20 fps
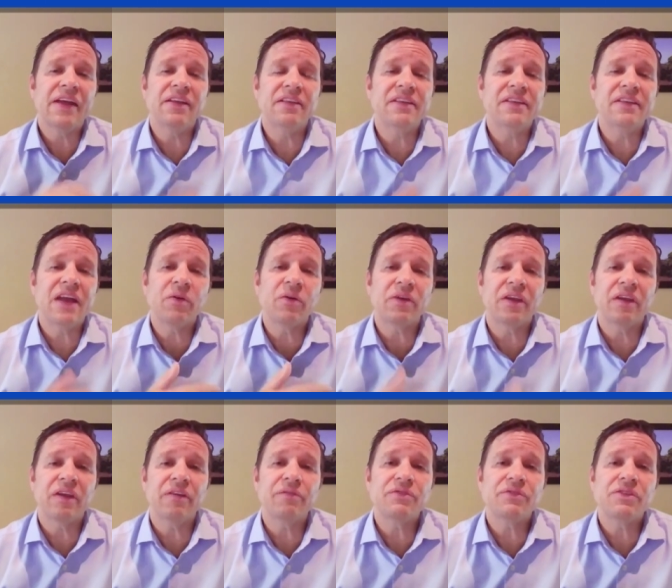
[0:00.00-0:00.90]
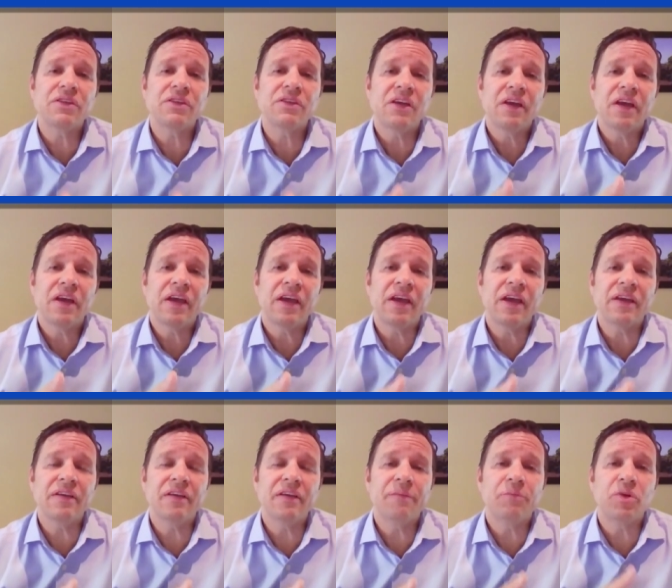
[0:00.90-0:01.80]
And it now gives
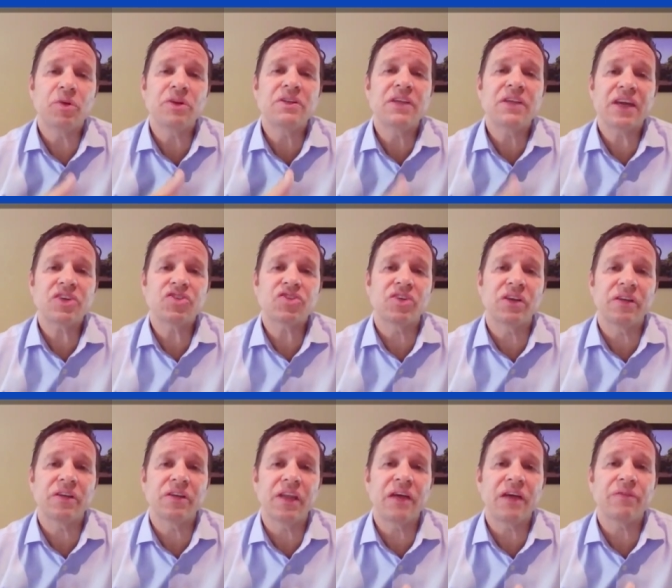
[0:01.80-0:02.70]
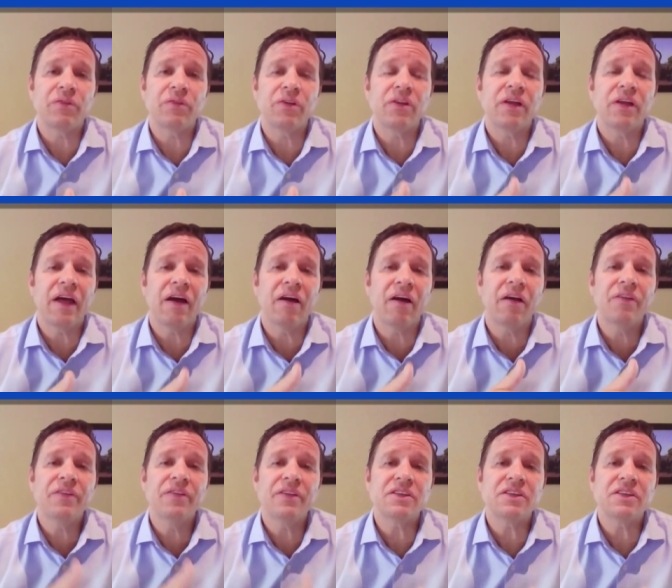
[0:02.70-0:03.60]
a protection level
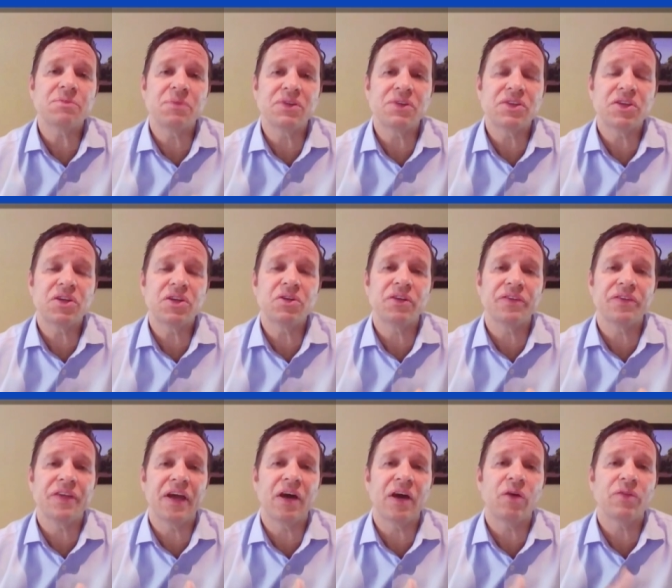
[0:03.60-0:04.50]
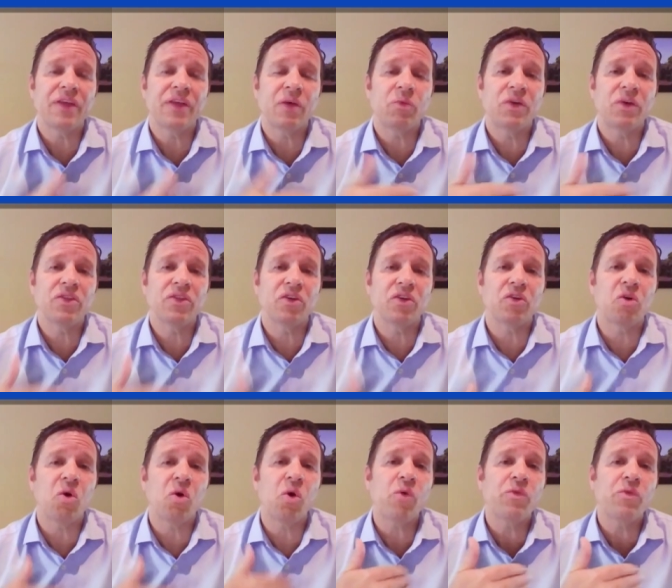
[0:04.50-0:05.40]
on this material now that when the
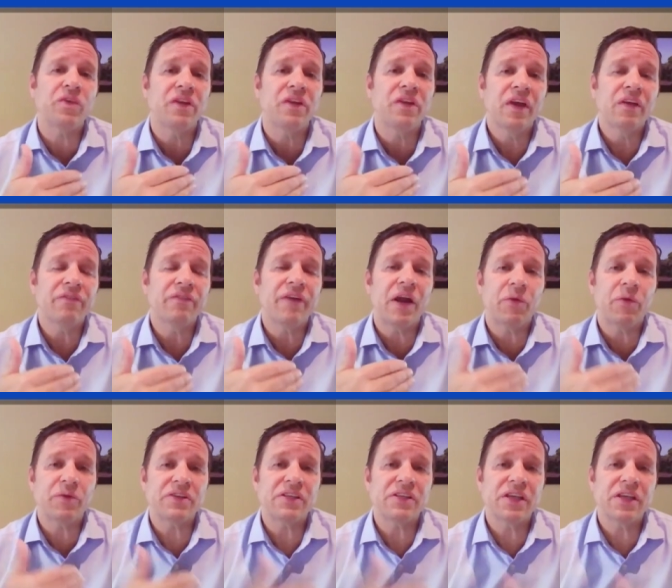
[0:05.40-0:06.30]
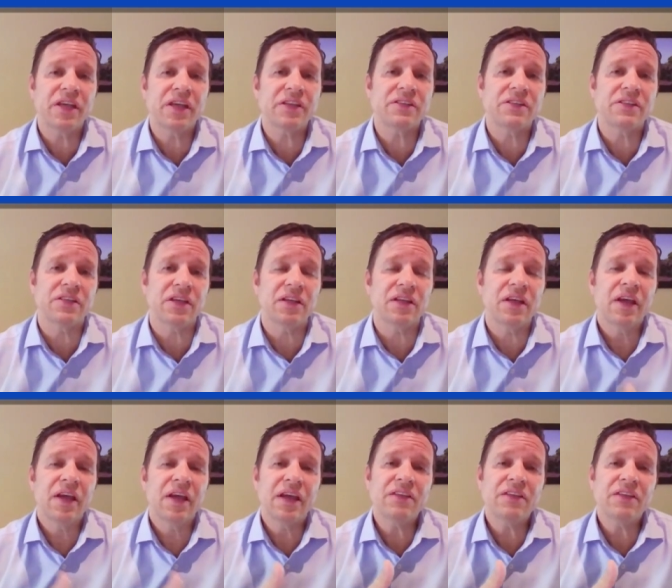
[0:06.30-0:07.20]
COVID virus hits it,
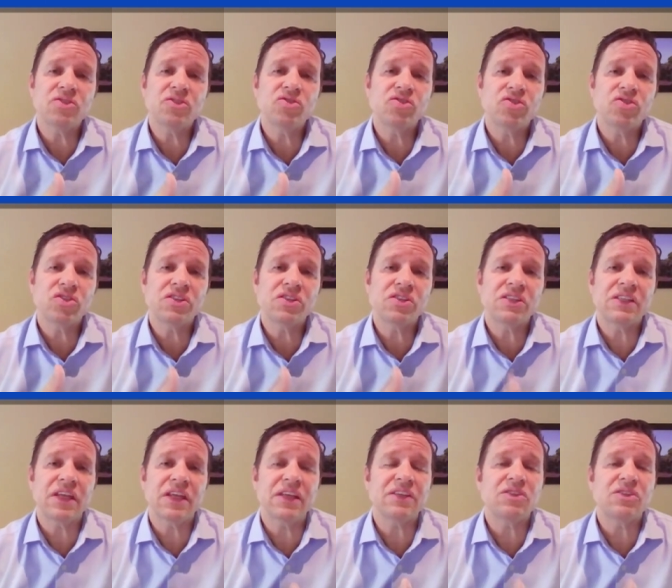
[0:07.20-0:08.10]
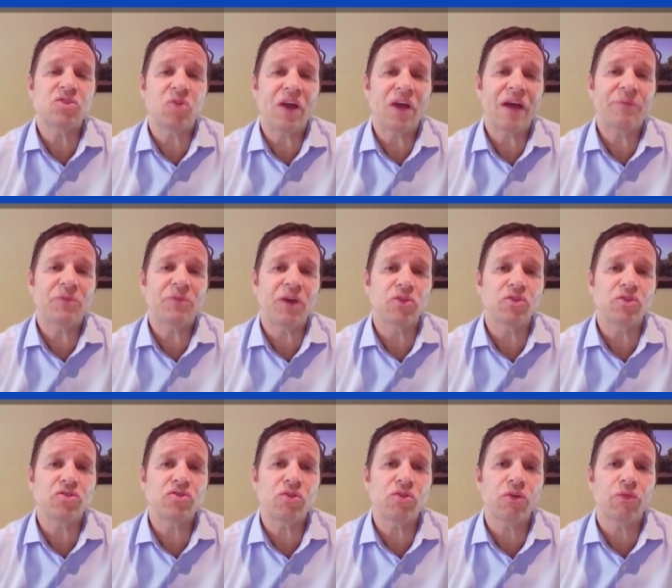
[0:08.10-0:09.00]
it doesn't just stay trapped on
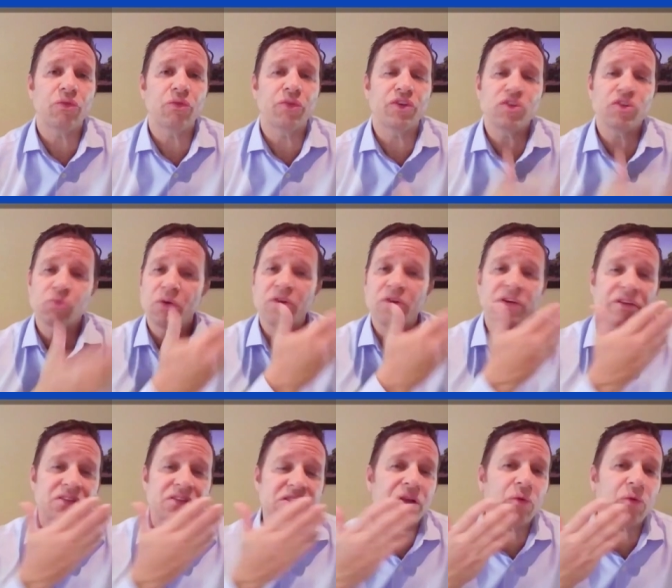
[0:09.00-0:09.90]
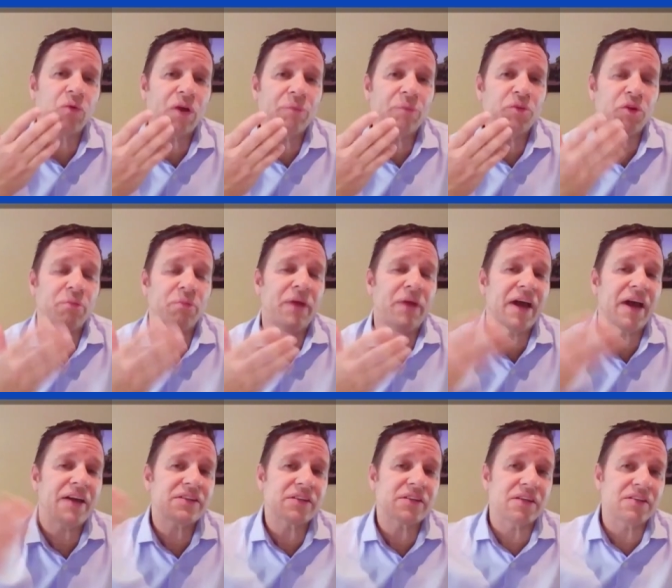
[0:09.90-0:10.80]
the surface where you could still rub your
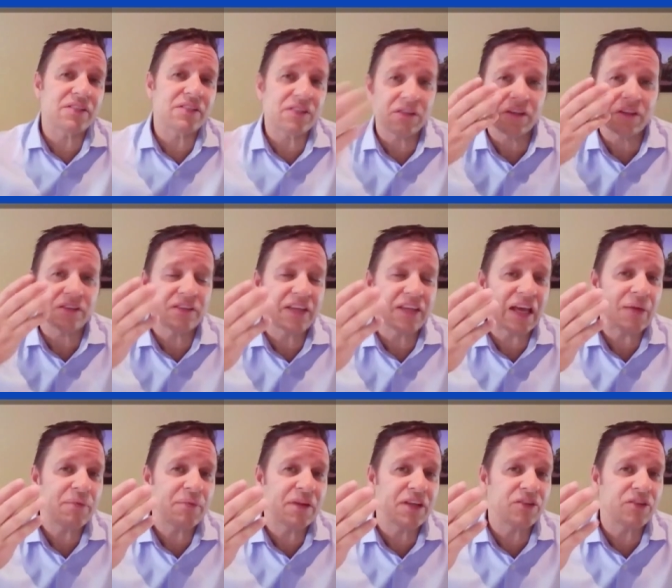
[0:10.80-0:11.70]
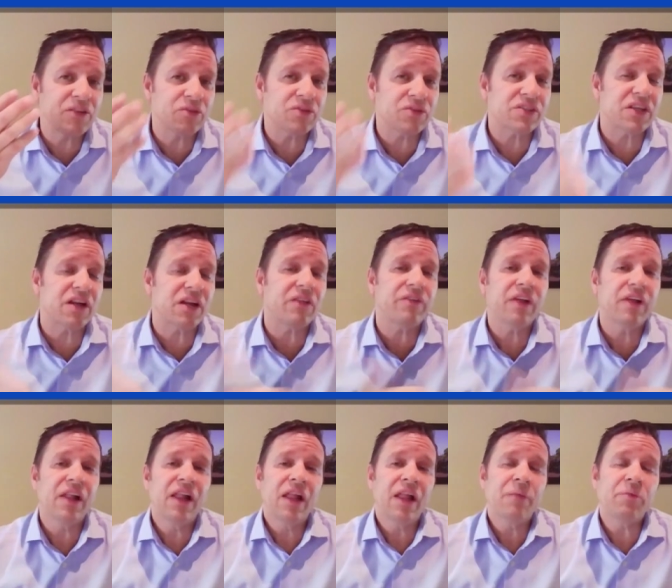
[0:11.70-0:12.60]
mask and still contaminate yourself,